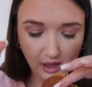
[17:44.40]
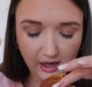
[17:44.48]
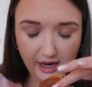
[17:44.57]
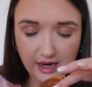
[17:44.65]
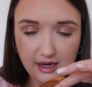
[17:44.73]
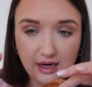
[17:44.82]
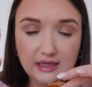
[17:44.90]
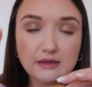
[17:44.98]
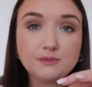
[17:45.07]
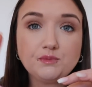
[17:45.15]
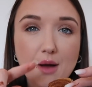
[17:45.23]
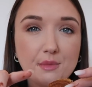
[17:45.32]
Okay, I lied.
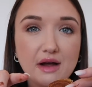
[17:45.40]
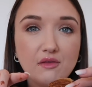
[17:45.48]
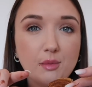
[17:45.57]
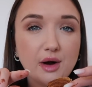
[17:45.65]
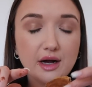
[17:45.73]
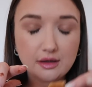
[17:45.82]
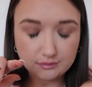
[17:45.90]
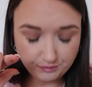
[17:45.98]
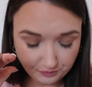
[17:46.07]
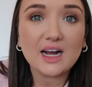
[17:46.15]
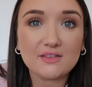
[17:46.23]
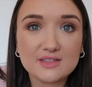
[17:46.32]
I'm gonna have a break.
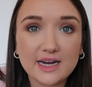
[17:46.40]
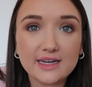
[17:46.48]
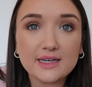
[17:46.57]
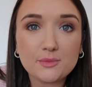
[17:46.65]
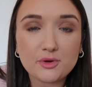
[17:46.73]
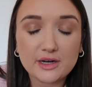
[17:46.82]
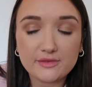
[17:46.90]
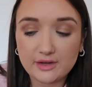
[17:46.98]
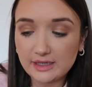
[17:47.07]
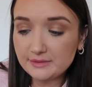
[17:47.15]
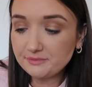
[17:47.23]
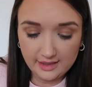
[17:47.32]
I've taken a
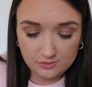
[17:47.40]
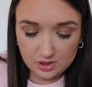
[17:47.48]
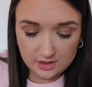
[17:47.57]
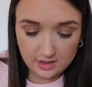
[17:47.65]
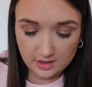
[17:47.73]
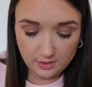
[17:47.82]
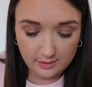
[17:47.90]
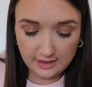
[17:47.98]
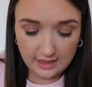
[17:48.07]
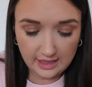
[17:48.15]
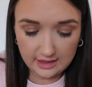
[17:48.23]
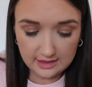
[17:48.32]
breather and I'm just gonna
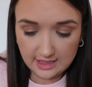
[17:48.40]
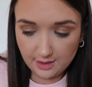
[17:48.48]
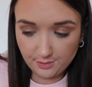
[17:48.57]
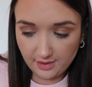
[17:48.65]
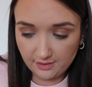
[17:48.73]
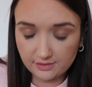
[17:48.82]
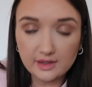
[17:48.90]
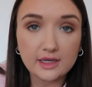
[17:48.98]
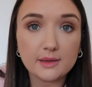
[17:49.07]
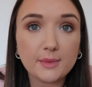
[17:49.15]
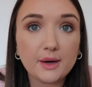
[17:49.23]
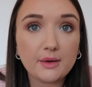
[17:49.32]
quickly get this down without
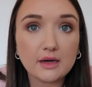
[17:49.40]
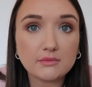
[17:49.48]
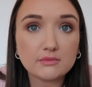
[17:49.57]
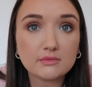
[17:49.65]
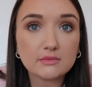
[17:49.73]
thinking about it.